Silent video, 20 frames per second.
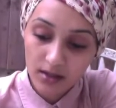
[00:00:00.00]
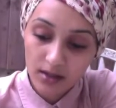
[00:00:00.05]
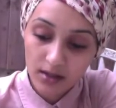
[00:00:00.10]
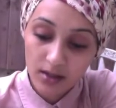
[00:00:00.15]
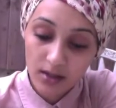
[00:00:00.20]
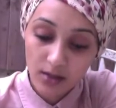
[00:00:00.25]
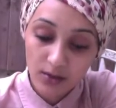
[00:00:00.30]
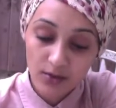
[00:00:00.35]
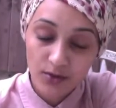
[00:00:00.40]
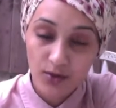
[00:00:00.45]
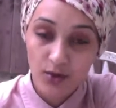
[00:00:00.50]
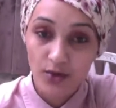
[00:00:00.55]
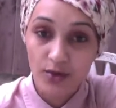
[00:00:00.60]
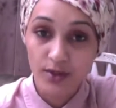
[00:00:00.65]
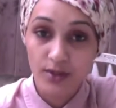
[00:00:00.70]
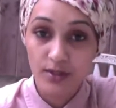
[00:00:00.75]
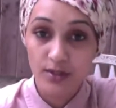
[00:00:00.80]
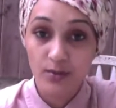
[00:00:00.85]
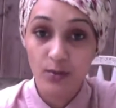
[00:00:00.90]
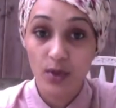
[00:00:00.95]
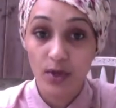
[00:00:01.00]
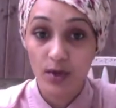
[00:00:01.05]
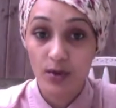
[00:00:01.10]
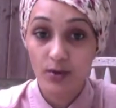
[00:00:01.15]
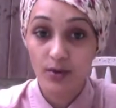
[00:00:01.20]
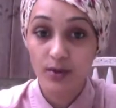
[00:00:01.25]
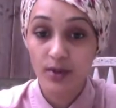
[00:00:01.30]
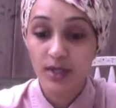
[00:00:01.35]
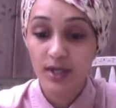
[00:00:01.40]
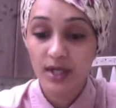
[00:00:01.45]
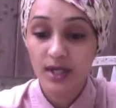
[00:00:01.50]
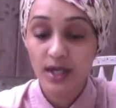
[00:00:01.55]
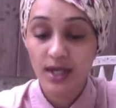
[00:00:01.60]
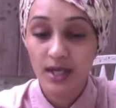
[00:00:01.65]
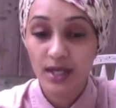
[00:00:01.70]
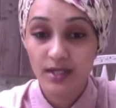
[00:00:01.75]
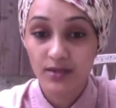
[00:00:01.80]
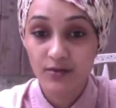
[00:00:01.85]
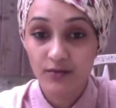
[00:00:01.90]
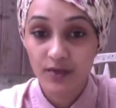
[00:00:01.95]
goes on as well
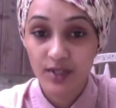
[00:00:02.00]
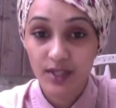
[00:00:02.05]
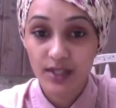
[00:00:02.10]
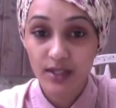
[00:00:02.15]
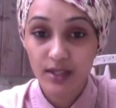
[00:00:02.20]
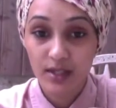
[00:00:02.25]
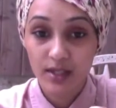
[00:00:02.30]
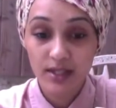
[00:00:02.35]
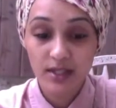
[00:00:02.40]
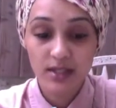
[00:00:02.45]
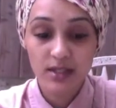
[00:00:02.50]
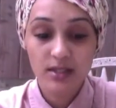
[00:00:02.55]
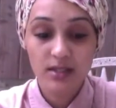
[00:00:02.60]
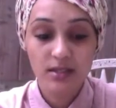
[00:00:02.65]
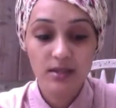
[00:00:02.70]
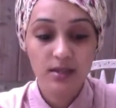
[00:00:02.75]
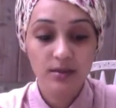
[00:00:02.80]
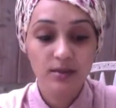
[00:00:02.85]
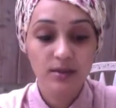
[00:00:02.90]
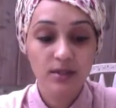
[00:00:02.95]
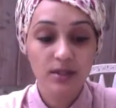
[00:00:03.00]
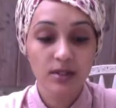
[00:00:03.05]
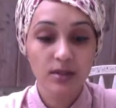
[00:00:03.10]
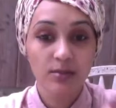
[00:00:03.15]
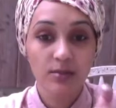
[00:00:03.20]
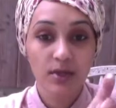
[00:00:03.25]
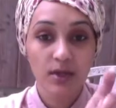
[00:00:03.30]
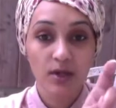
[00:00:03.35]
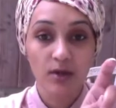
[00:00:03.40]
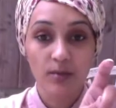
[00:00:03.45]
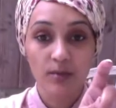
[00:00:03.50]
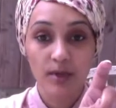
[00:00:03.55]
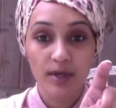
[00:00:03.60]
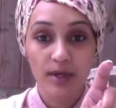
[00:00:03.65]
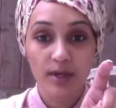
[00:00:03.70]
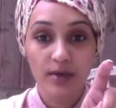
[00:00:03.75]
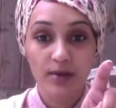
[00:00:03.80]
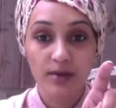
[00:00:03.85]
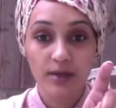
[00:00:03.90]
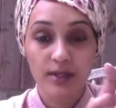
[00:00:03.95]
is really nice. So I'm just going to apply it on my
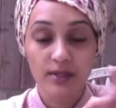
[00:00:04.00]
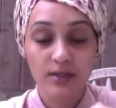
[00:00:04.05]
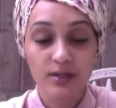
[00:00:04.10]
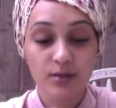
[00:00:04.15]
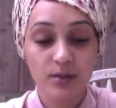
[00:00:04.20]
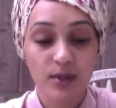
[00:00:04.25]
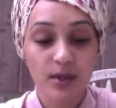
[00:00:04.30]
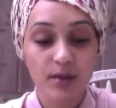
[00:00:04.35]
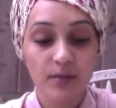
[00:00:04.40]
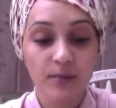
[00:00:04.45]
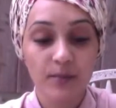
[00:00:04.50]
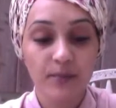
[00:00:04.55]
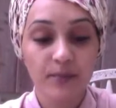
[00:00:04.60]
nail next to it.